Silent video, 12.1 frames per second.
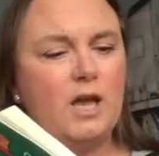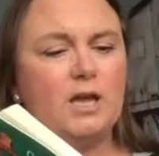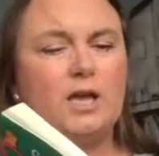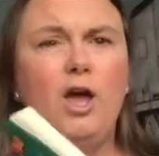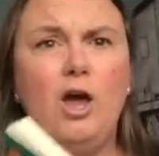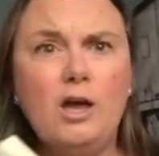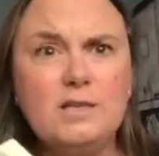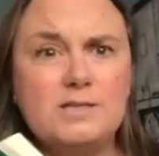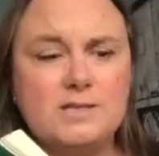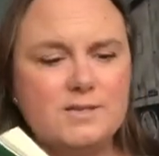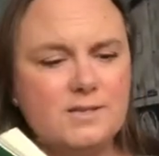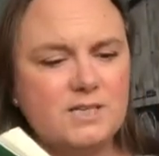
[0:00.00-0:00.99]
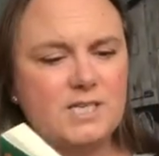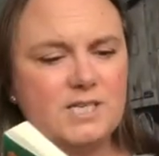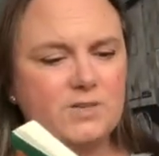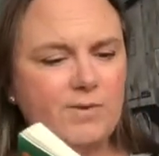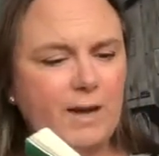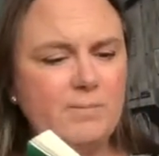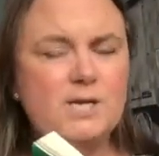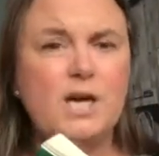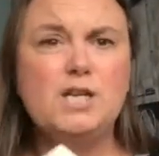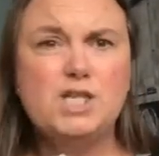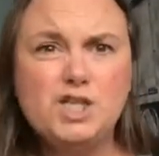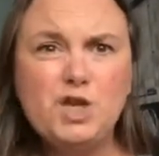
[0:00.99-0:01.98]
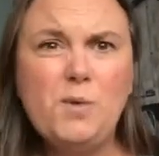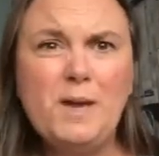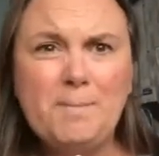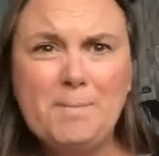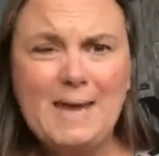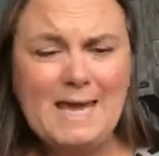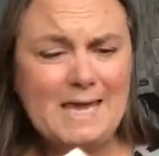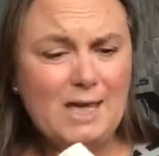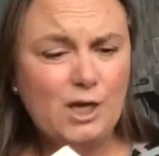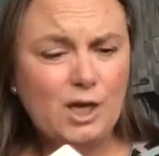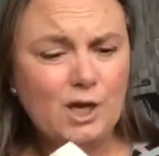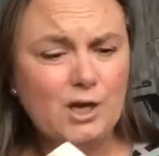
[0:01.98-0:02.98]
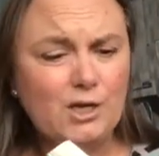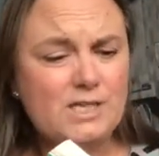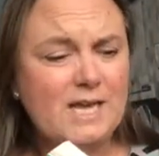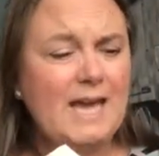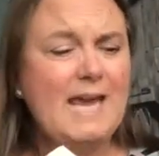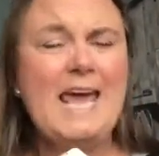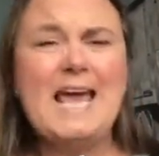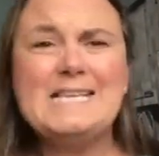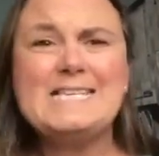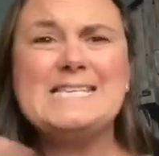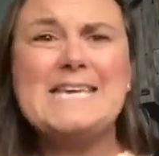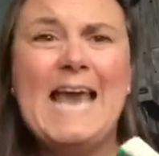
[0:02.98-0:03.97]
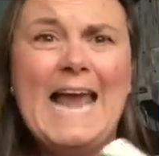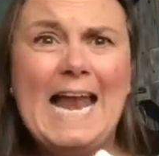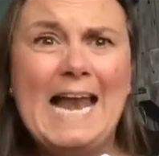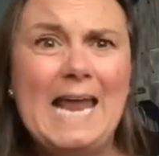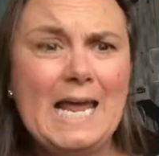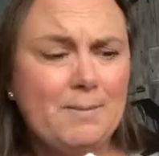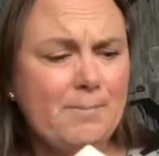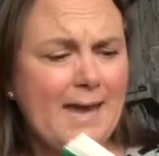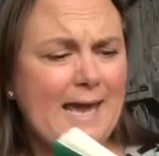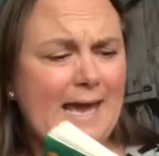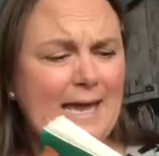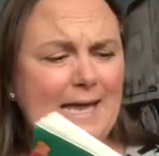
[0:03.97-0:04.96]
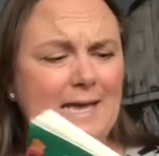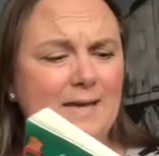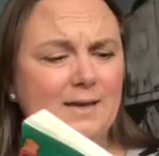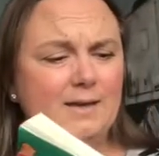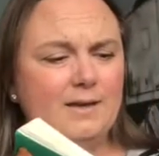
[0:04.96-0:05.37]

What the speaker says: "Good!" she screamed. "Doing me good! It's killing me!"